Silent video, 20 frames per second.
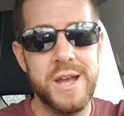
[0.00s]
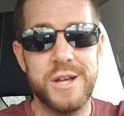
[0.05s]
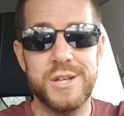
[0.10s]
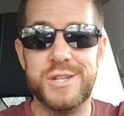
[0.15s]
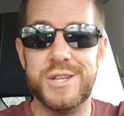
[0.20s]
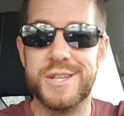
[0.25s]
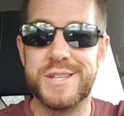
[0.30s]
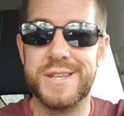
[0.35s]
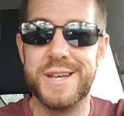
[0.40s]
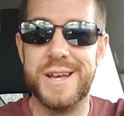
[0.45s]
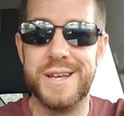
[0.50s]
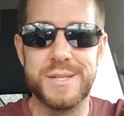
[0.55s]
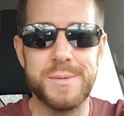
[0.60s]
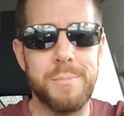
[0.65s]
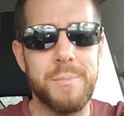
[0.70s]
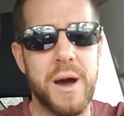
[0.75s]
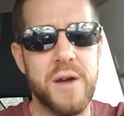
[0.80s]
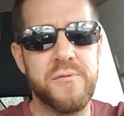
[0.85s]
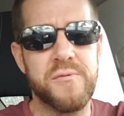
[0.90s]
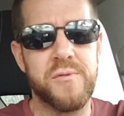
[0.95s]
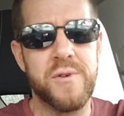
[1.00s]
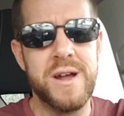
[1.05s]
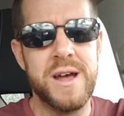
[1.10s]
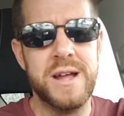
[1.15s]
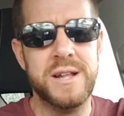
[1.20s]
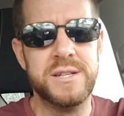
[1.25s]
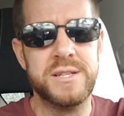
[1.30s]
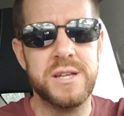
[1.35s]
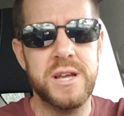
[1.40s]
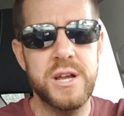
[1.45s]
She says, my
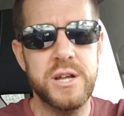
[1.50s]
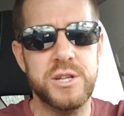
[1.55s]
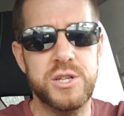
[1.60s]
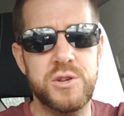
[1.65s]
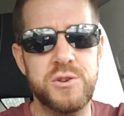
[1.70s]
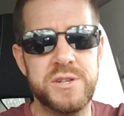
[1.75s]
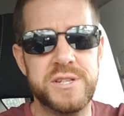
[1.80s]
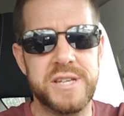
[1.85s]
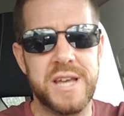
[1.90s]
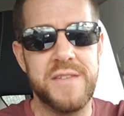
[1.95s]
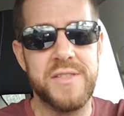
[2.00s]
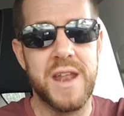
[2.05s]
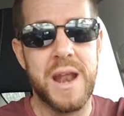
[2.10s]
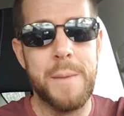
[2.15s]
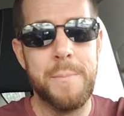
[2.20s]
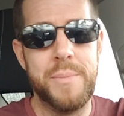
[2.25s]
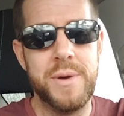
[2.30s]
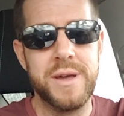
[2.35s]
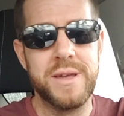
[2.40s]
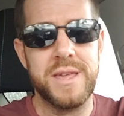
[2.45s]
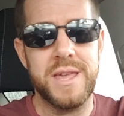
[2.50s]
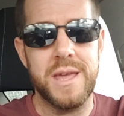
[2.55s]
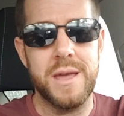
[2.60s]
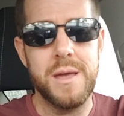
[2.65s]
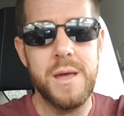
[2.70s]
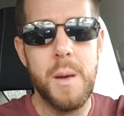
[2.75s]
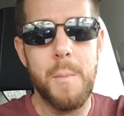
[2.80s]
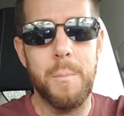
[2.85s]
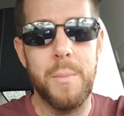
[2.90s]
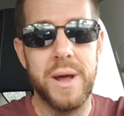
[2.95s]
friends do say that I'm picky,
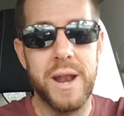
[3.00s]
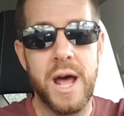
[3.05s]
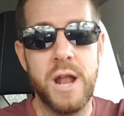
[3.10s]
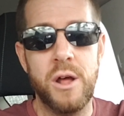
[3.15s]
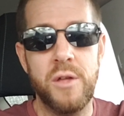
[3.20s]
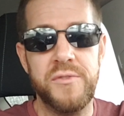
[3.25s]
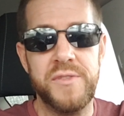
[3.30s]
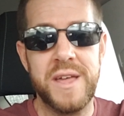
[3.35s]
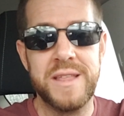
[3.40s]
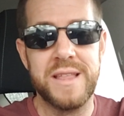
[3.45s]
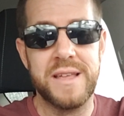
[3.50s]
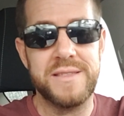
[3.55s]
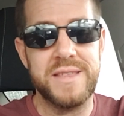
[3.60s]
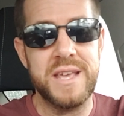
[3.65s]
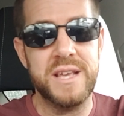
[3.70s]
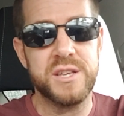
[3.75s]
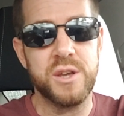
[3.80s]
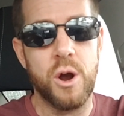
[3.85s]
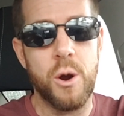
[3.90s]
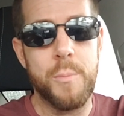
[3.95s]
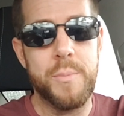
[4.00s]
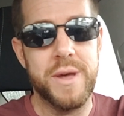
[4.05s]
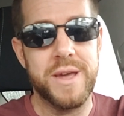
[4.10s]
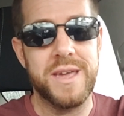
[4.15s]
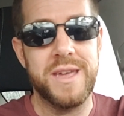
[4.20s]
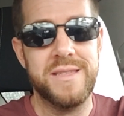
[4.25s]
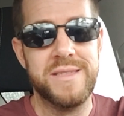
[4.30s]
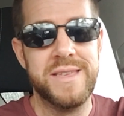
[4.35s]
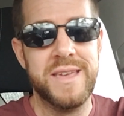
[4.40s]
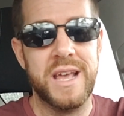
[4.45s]
but I don't think that these are
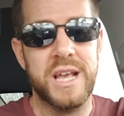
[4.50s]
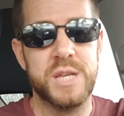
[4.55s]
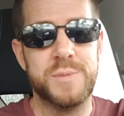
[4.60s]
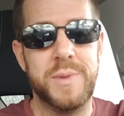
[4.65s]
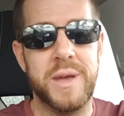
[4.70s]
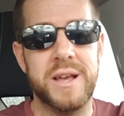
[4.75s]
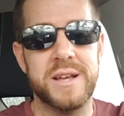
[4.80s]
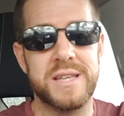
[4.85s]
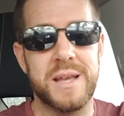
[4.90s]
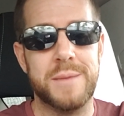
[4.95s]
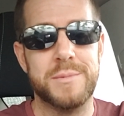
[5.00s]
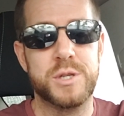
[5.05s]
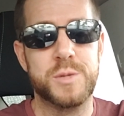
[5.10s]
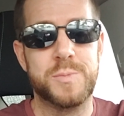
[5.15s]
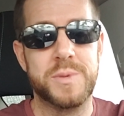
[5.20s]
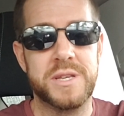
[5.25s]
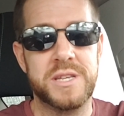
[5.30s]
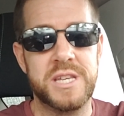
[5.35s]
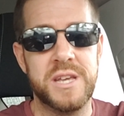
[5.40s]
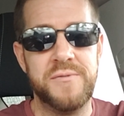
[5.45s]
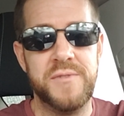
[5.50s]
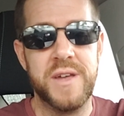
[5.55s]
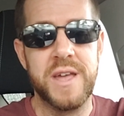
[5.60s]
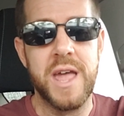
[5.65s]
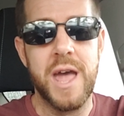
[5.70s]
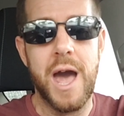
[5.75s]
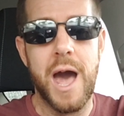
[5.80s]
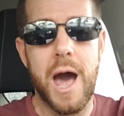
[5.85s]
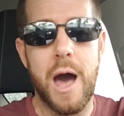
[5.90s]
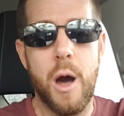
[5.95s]
picky things because I'm specific
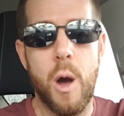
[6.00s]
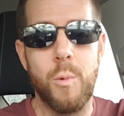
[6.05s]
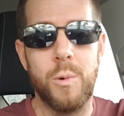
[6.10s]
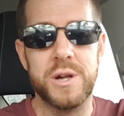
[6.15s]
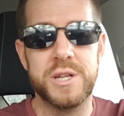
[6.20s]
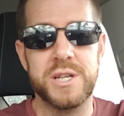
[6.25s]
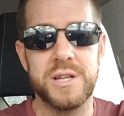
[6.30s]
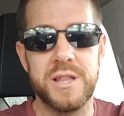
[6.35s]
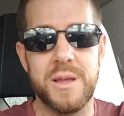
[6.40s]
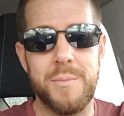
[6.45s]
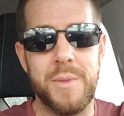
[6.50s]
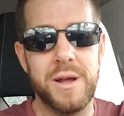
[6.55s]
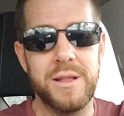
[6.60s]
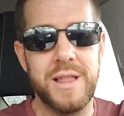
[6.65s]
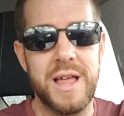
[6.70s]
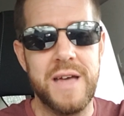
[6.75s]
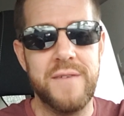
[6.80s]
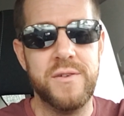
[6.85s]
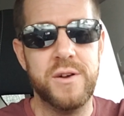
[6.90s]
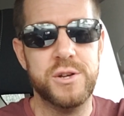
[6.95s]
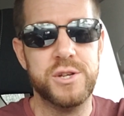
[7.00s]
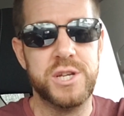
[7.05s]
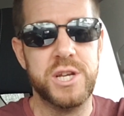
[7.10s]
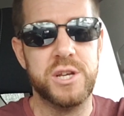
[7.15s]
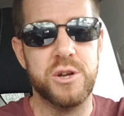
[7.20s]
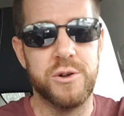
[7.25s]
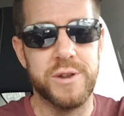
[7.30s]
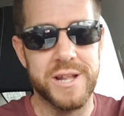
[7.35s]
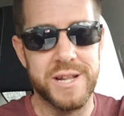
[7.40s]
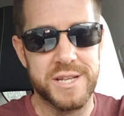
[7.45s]
how I want to live my life, she
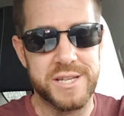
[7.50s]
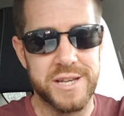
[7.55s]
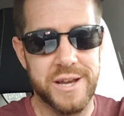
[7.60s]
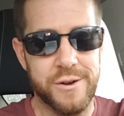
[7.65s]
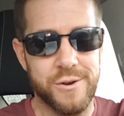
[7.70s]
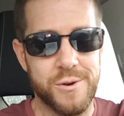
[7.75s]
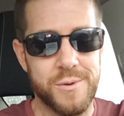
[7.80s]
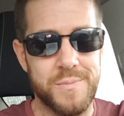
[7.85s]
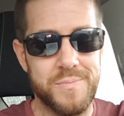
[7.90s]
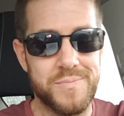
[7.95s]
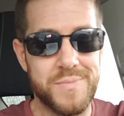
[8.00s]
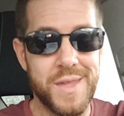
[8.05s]
told Insider.